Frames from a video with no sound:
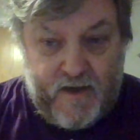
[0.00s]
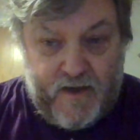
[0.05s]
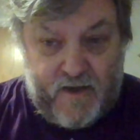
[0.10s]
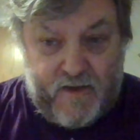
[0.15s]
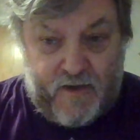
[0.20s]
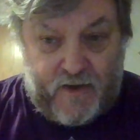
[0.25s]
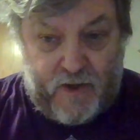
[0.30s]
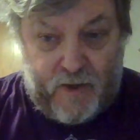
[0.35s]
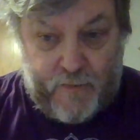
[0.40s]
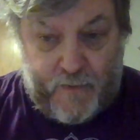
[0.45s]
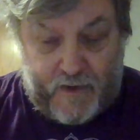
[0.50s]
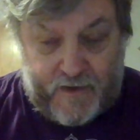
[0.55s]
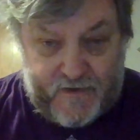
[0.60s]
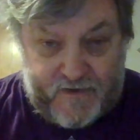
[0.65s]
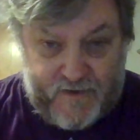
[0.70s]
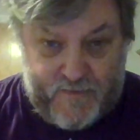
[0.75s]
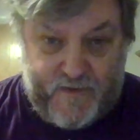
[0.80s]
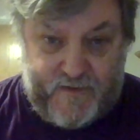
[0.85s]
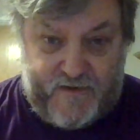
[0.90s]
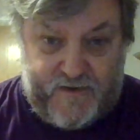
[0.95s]
the
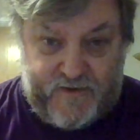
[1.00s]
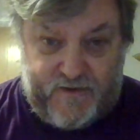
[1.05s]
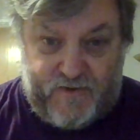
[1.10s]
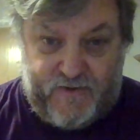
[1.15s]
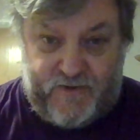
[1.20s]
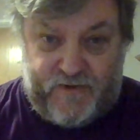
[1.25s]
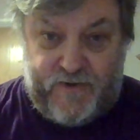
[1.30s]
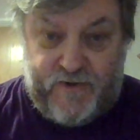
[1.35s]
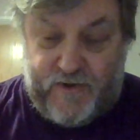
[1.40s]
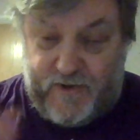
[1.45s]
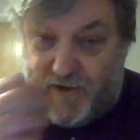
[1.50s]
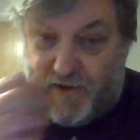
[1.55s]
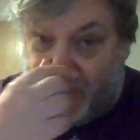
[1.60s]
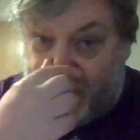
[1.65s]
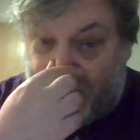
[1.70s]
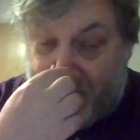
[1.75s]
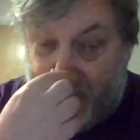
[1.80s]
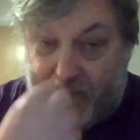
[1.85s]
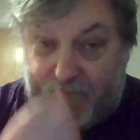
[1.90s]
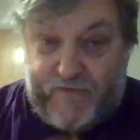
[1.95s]
humanity made this journey
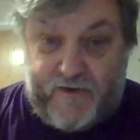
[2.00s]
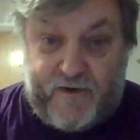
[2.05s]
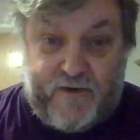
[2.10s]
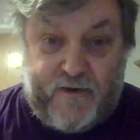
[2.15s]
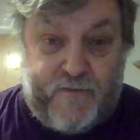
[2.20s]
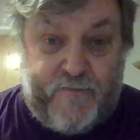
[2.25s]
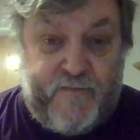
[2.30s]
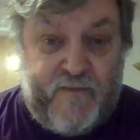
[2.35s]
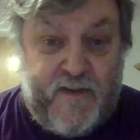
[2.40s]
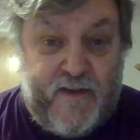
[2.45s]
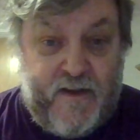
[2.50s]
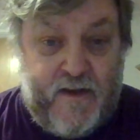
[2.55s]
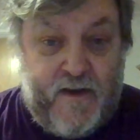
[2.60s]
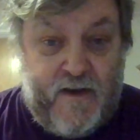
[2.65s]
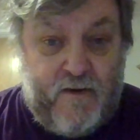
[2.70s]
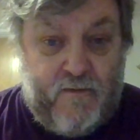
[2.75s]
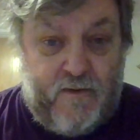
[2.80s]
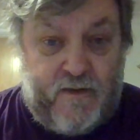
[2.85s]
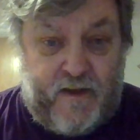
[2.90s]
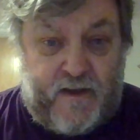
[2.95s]
from Africa.
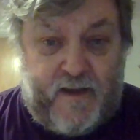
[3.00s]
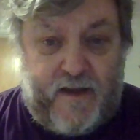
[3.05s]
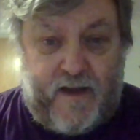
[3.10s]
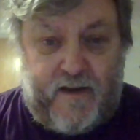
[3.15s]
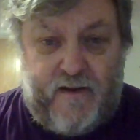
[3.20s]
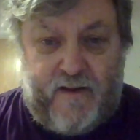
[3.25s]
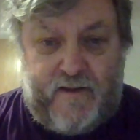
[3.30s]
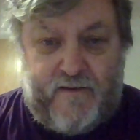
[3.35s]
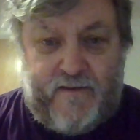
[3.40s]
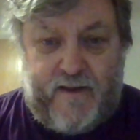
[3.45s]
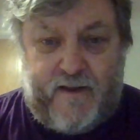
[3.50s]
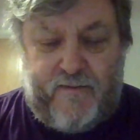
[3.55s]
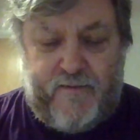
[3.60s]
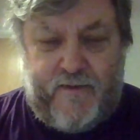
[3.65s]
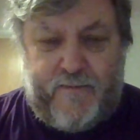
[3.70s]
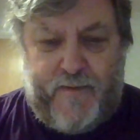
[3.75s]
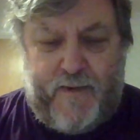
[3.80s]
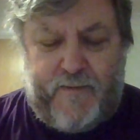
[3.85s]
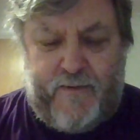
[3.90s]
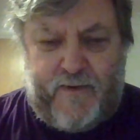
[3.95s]
Well, the Kara,
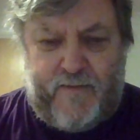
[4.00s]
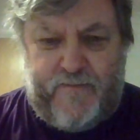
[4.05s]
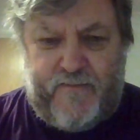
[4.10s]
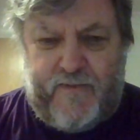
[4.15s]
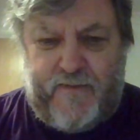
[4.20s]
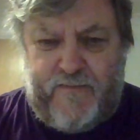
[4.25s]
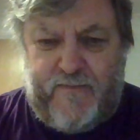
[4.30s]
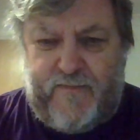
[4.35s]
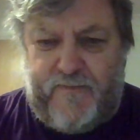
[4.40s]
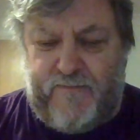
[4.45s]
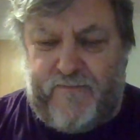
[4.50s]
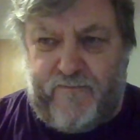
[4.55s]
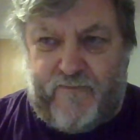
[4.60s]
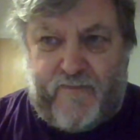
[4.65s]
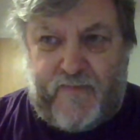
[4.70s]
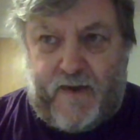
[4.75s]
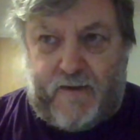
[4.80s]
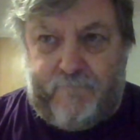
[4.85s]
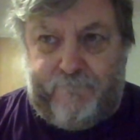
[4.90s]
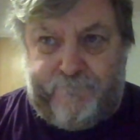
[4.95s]
the people
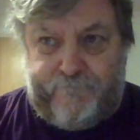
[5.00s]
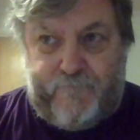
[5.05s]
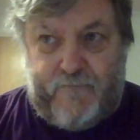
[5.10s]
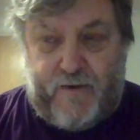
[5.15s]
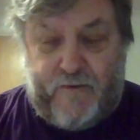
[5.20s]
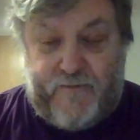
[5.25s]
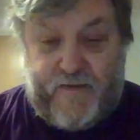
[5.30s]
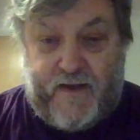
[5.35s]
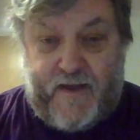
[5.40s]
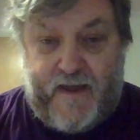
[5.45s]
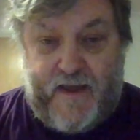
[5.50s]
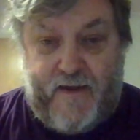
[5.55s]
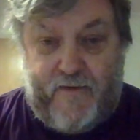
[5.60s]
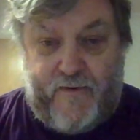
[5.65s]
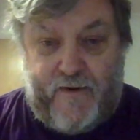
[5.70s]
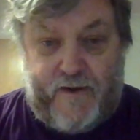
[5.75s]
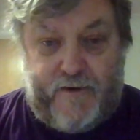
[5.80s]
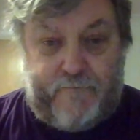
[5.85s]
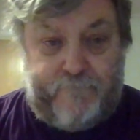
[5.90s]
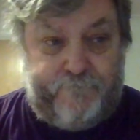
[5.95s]
of, that
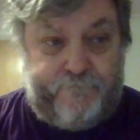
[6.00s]
area,